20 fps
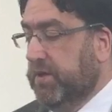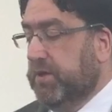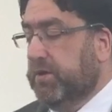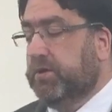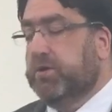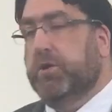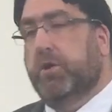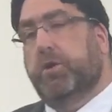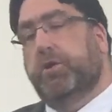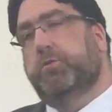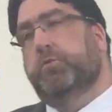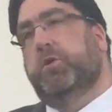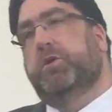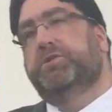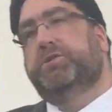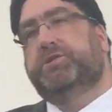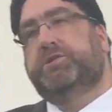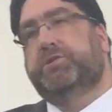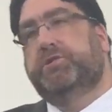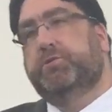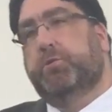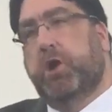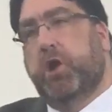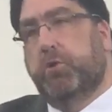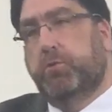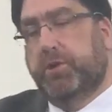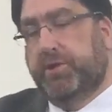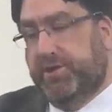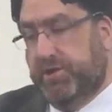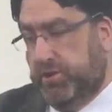God wants to dwell
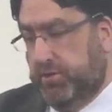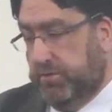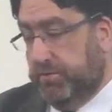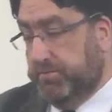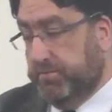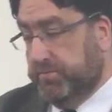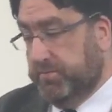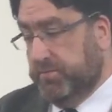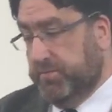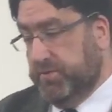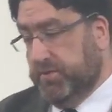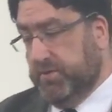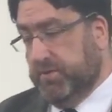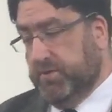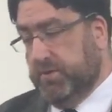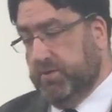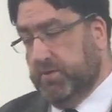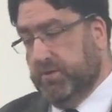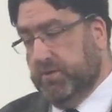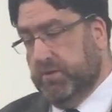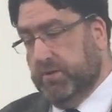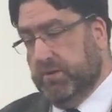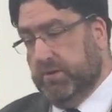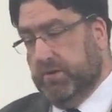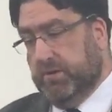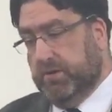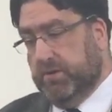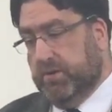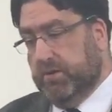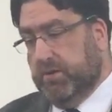with you.
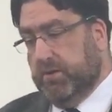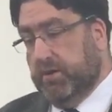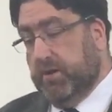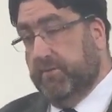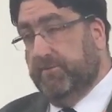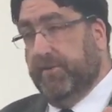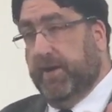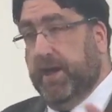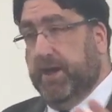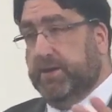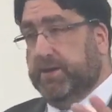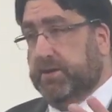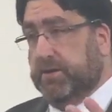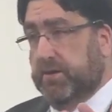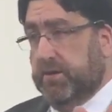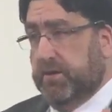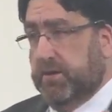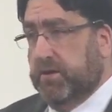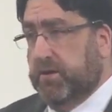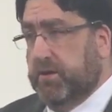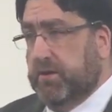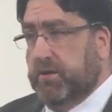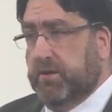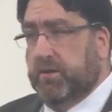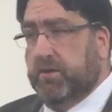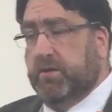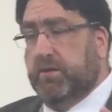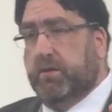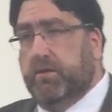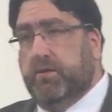In fact,
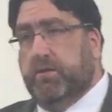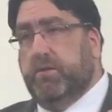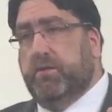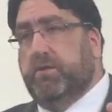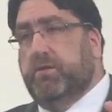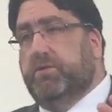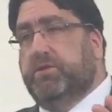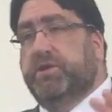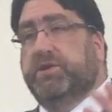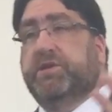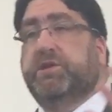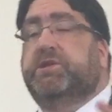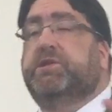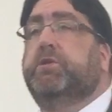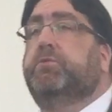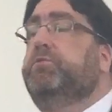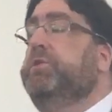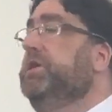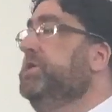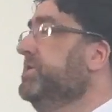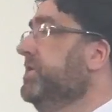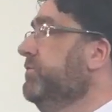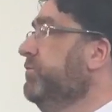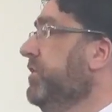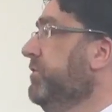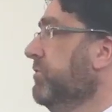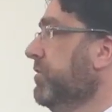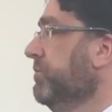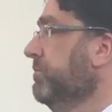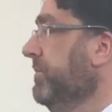this is the reason
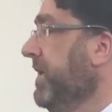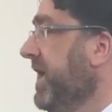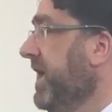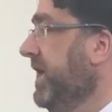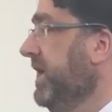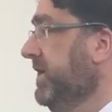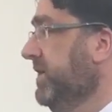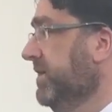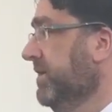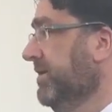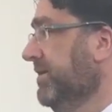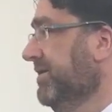we were made,